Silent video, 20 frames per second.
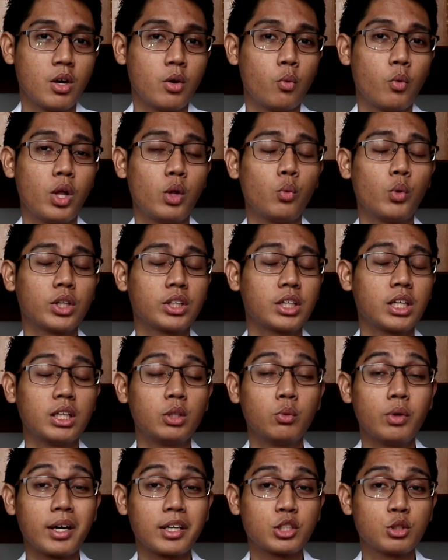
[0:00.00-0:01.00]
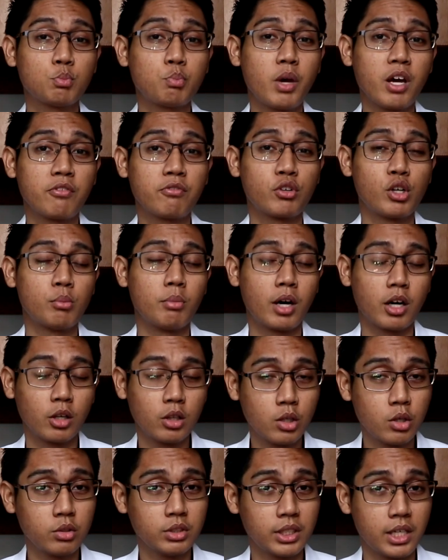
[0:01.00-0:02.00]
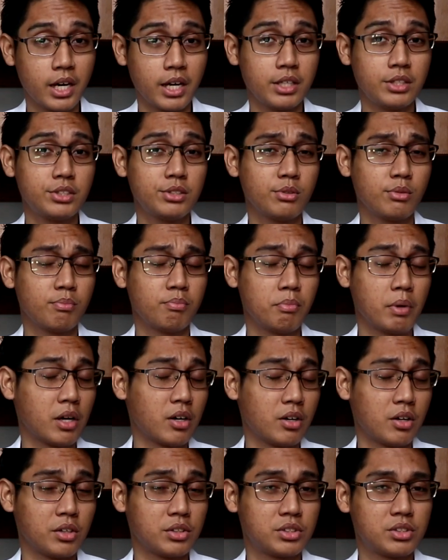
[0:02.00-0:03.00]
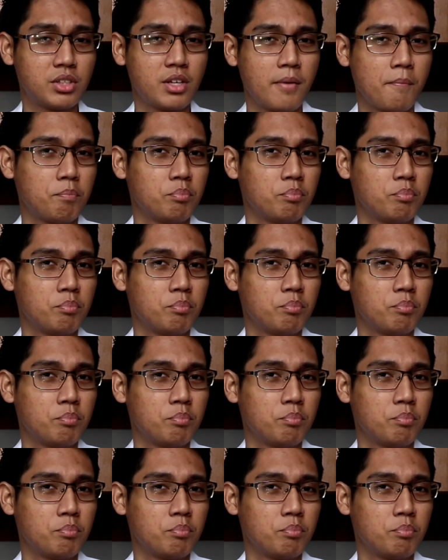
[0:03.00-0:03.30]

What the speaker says: Well, what can we expect from a clone, guys? Because